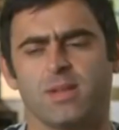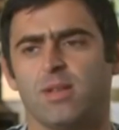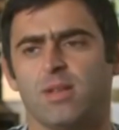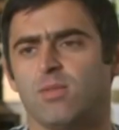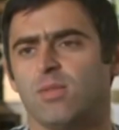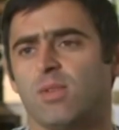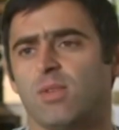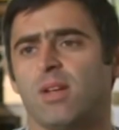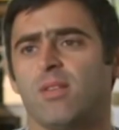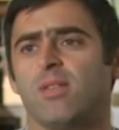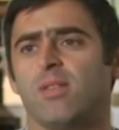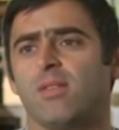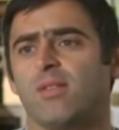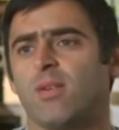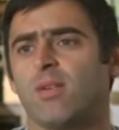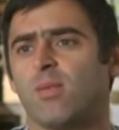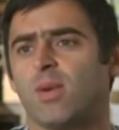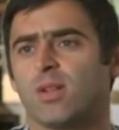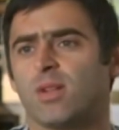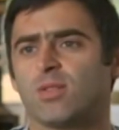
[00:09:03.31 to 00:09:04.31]

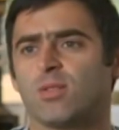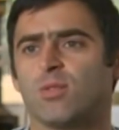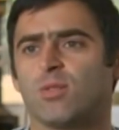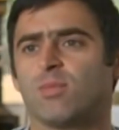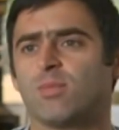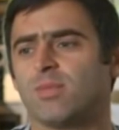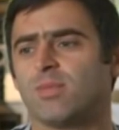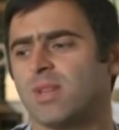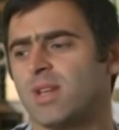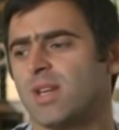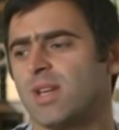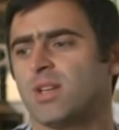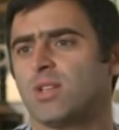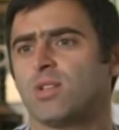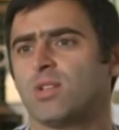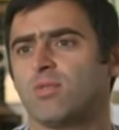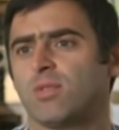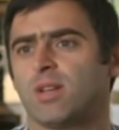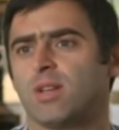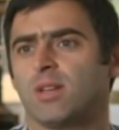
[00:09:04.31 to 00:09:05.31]
Whenever I won a tournament,
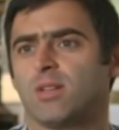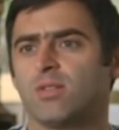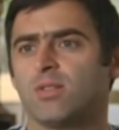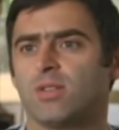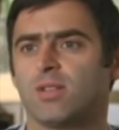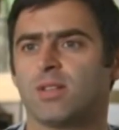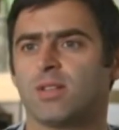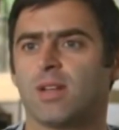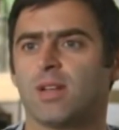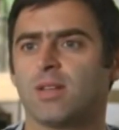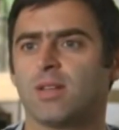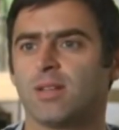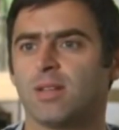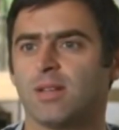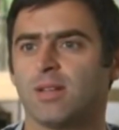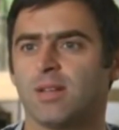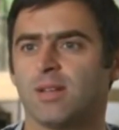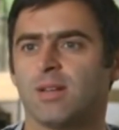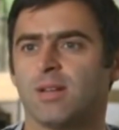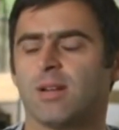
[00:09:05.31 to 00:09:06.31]
history, he used to say.
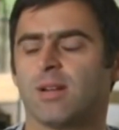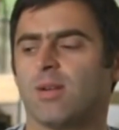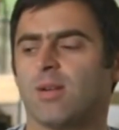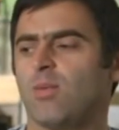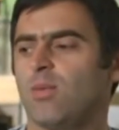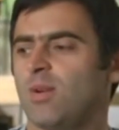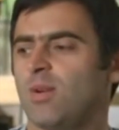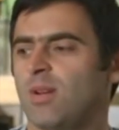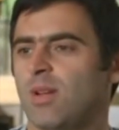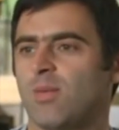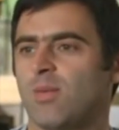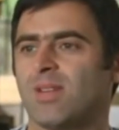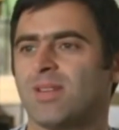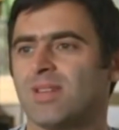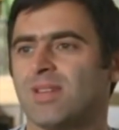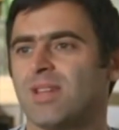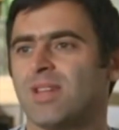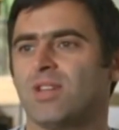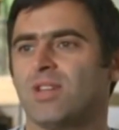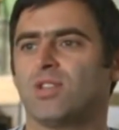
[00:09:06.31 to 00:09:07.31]
I go, what? He
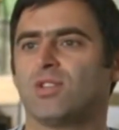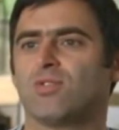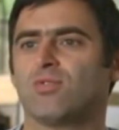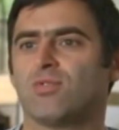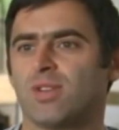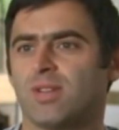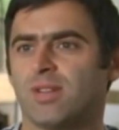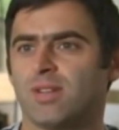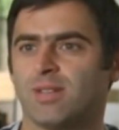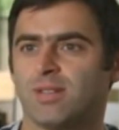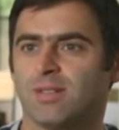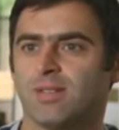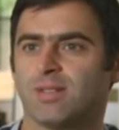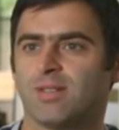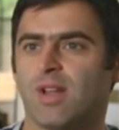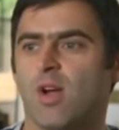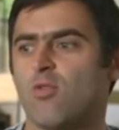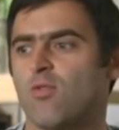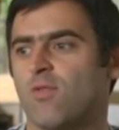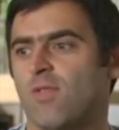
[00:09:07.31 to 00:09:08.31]
means history.
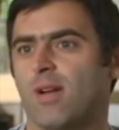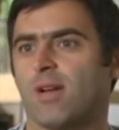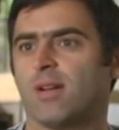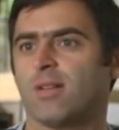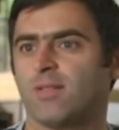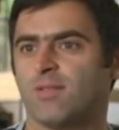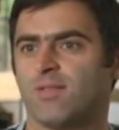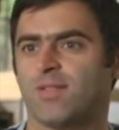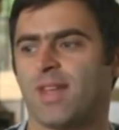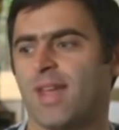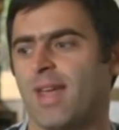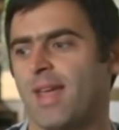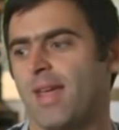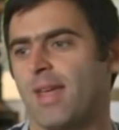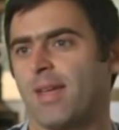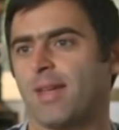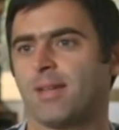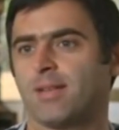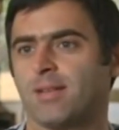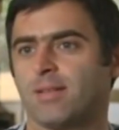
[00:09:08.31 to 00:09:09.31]
It's over.
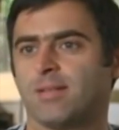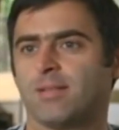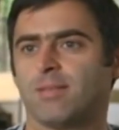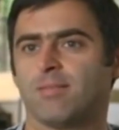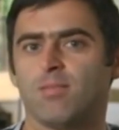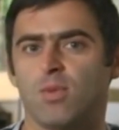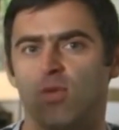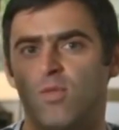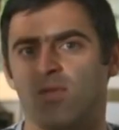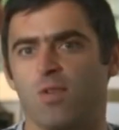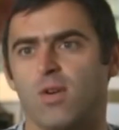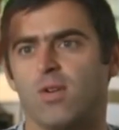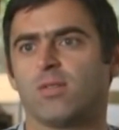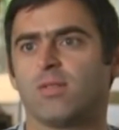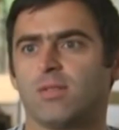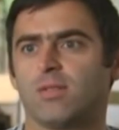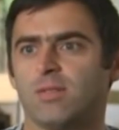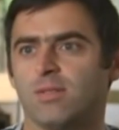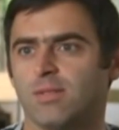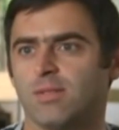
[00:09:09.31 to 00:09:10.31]
Forget it. Move
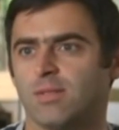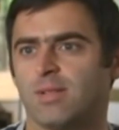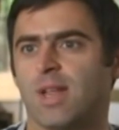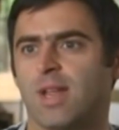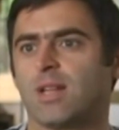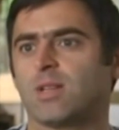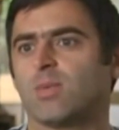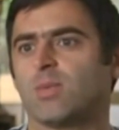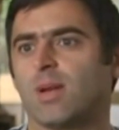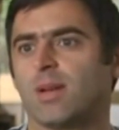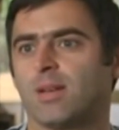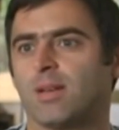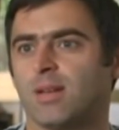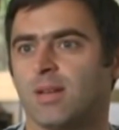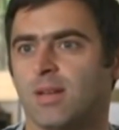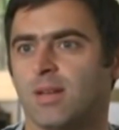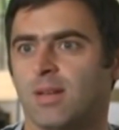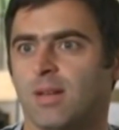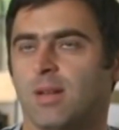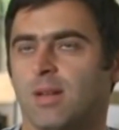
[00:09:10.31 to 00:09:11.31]
on. Next one.
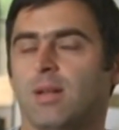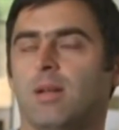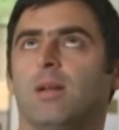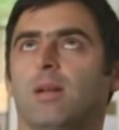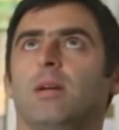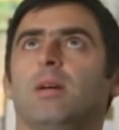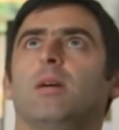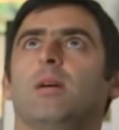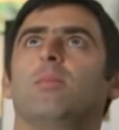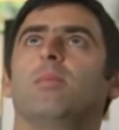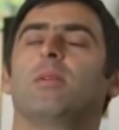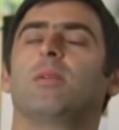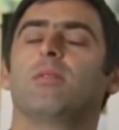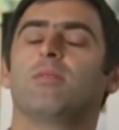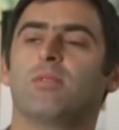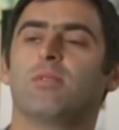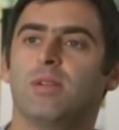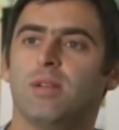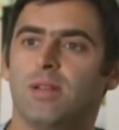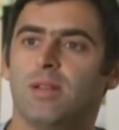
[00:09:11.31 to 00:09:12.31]
I'd be
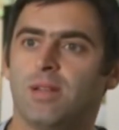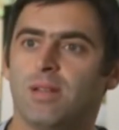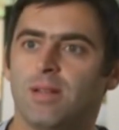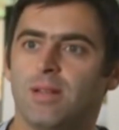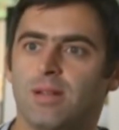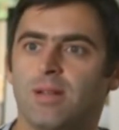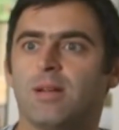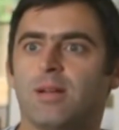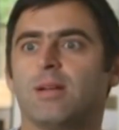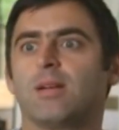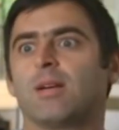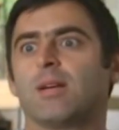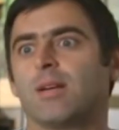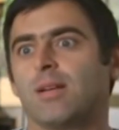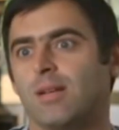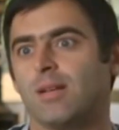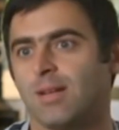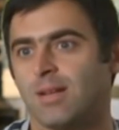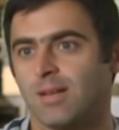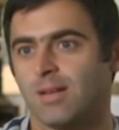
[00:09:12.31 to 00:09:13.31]
like, really?
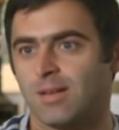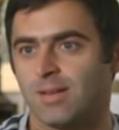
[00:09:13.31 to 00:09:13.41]
Okay.